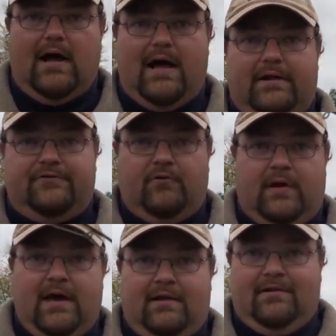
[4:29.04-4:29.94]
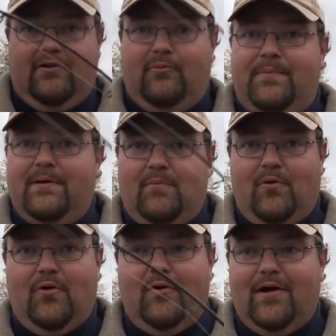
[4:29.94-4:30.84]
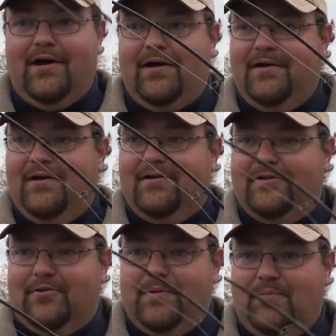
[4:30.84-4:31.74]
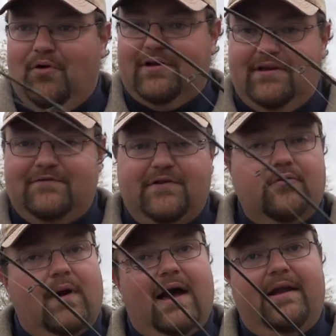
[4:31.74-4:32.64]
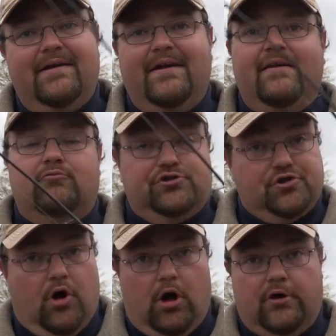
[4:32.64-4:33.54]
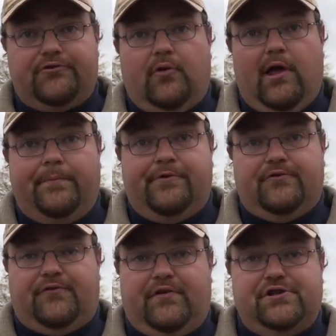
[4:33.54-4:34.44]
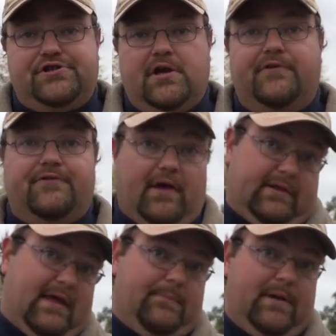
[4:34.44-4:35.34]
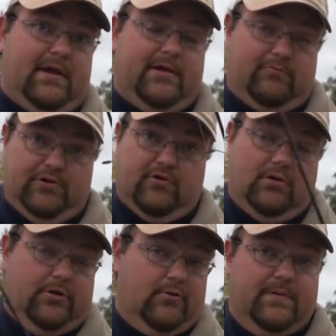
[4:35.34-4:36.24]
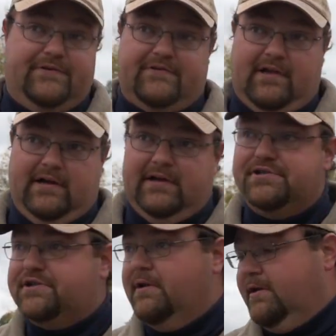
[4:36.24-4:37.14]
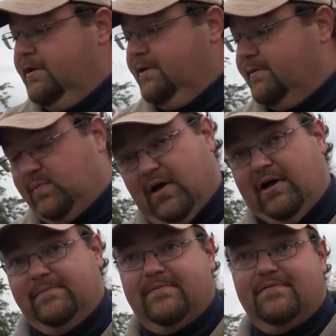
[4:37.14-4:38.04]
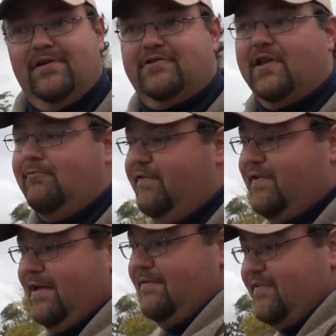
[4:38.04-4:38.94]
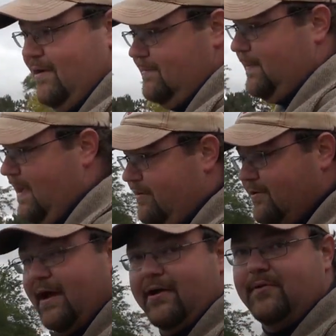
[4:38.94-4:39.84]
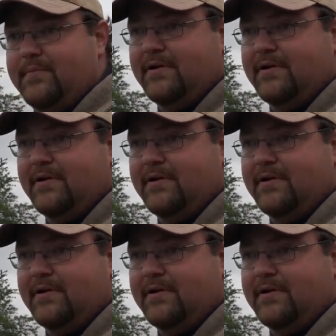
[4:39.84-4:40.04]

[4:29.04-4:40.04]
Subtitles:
rod. So we got a little bit more give to the rod, which will also help those fish suck that bait in when they're a little bit sluggish. But looks like we finally found a pattern on